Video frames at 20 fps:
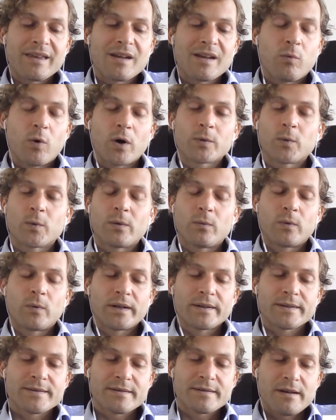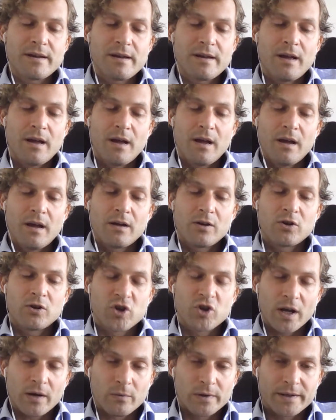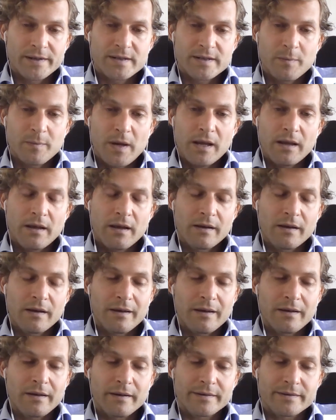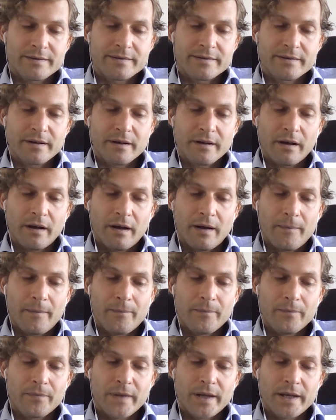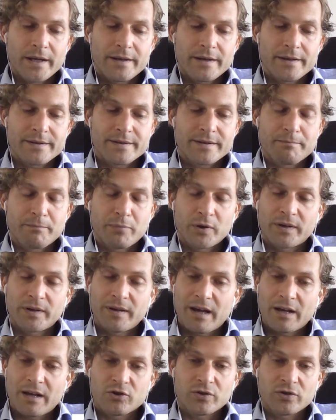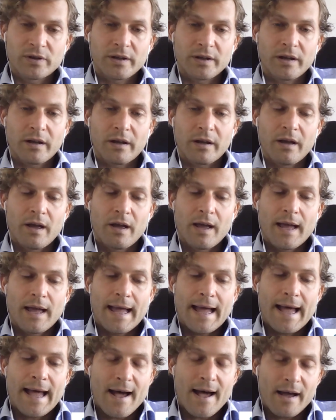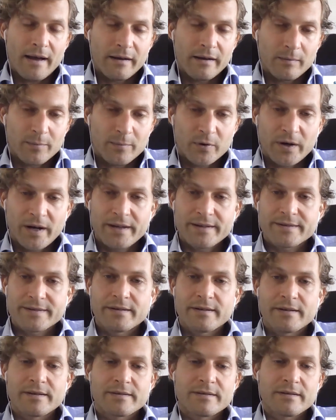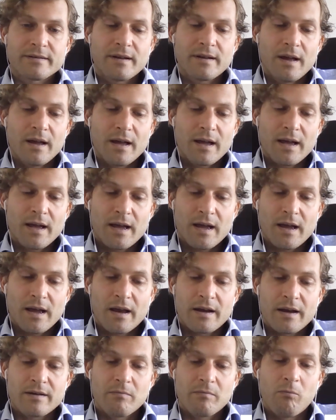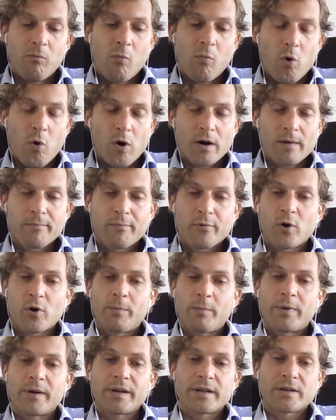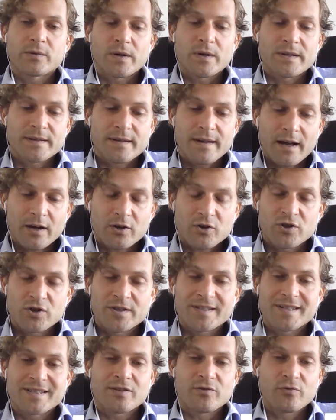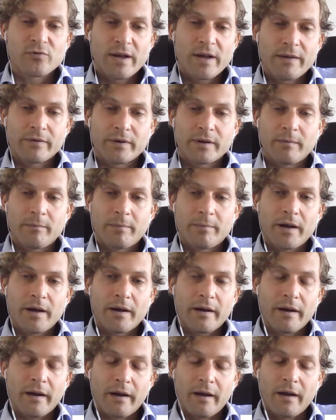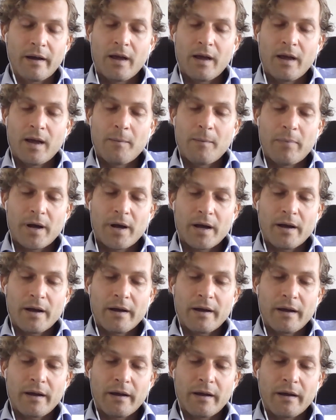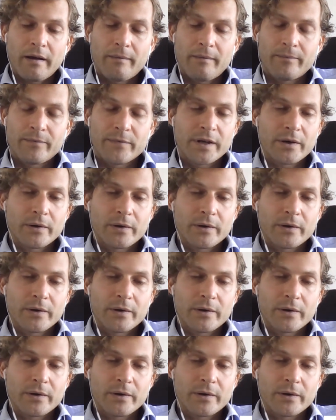think what we will see, generally speaking, is potentially higher prices and more property transactions driven by the